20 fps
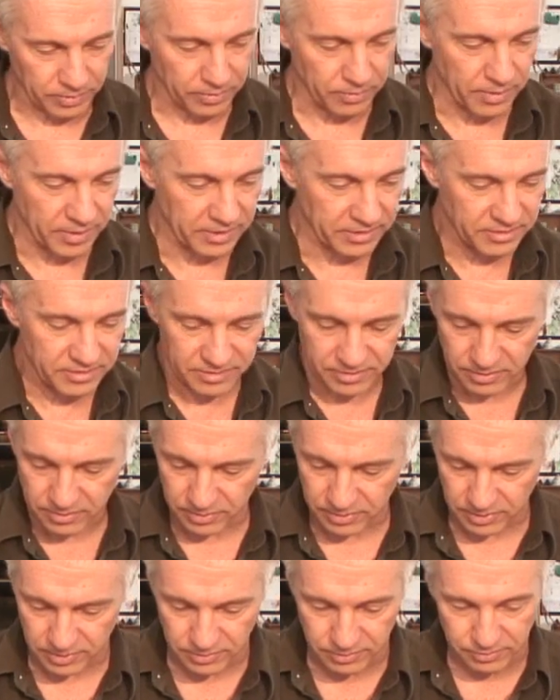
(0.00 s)
going to
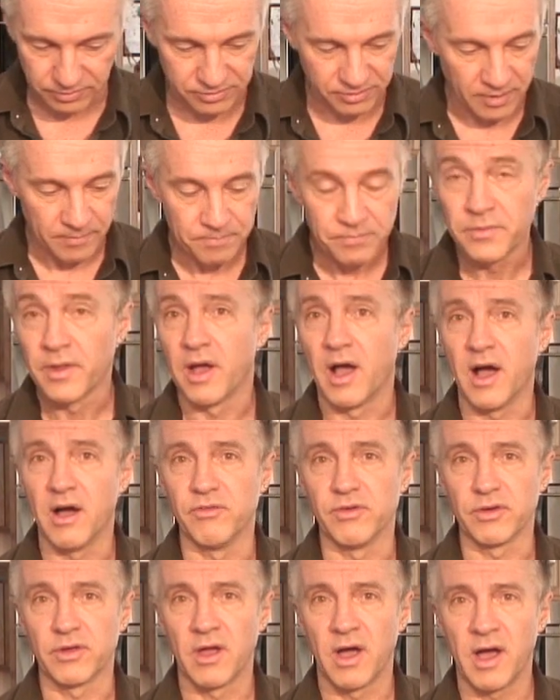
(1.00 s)
use
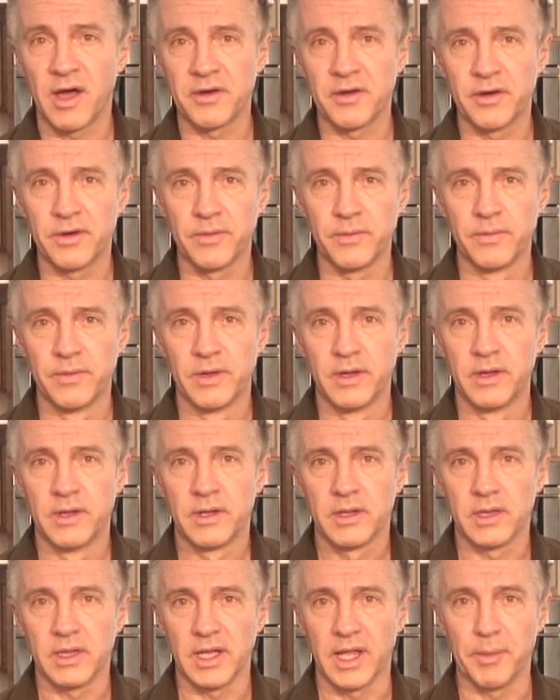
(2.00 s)
avocado,
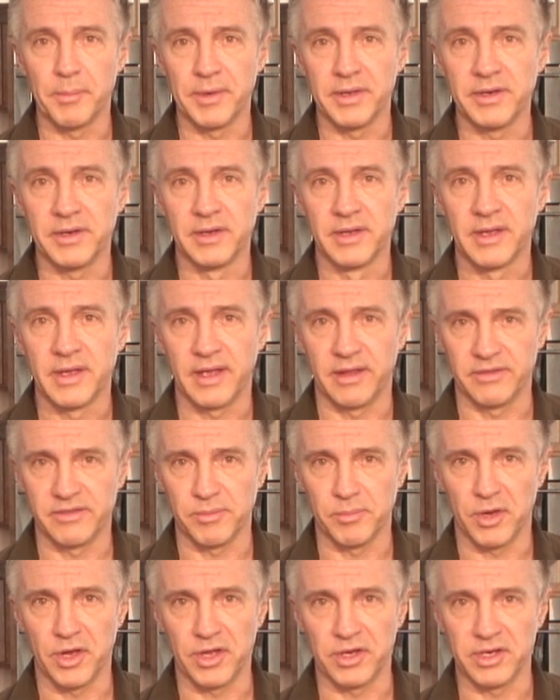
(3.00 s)
lemon, and
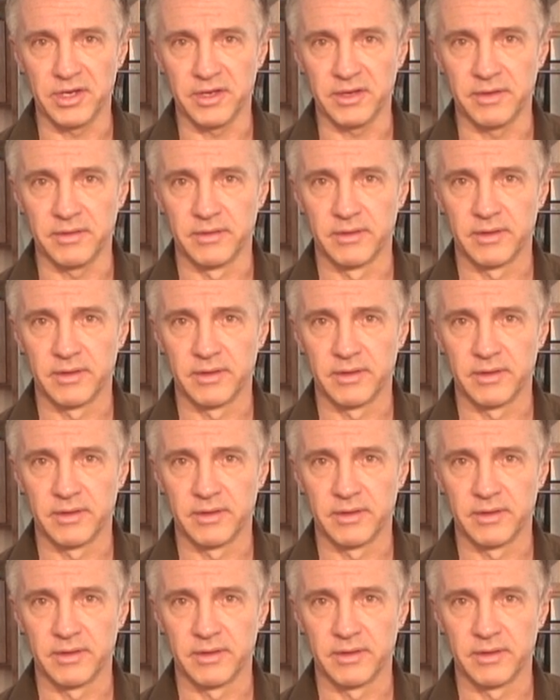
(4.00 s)
some onion,